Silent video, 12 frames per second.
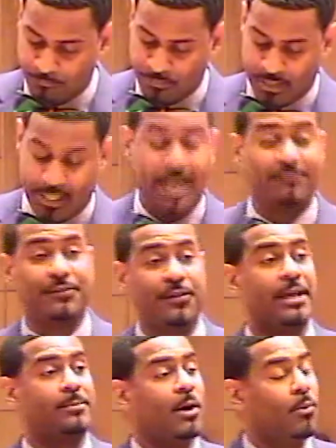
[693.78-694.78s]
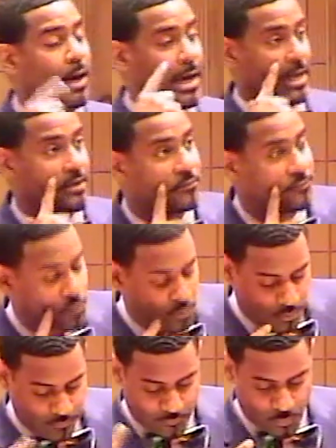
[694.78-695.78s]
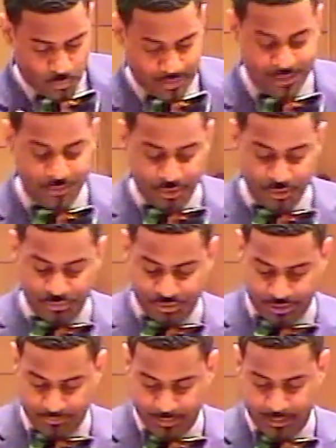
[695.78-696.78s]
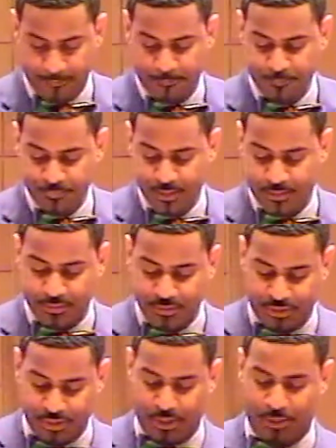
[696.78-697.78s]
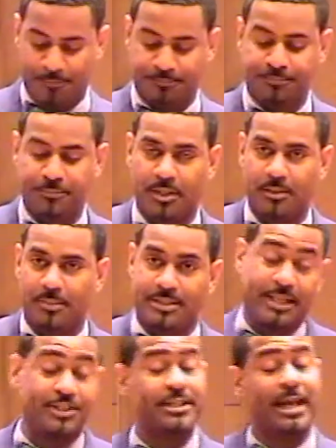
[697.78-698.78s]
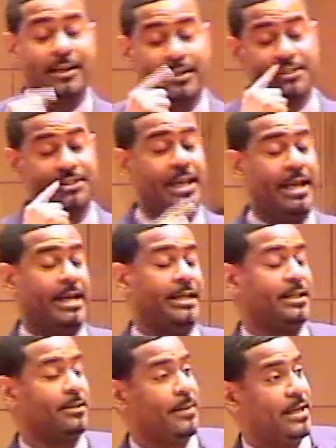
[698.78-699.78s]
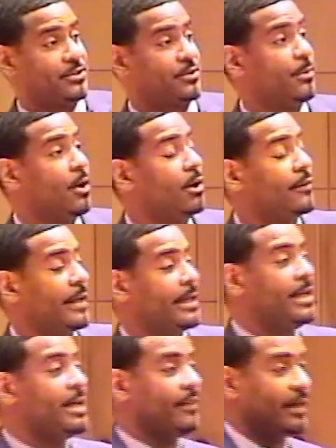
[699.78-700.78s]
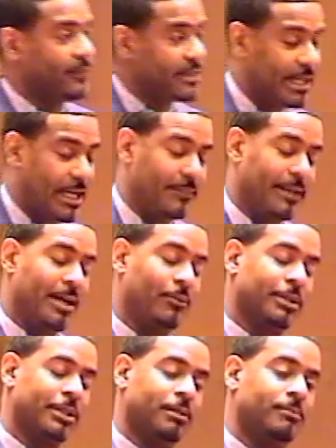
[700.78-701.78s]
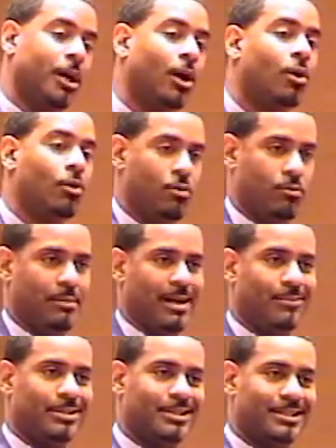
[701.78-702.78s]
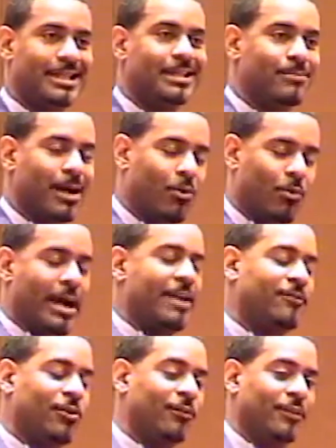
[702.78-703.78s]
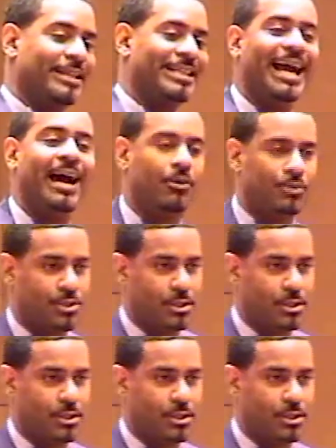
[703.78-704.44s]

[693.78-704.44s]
I have to thank my wife for, for introducing me to the show. He said, I could not understand, uh, Pastor Small, that, that every time that I would come home, I would see my wife on the couch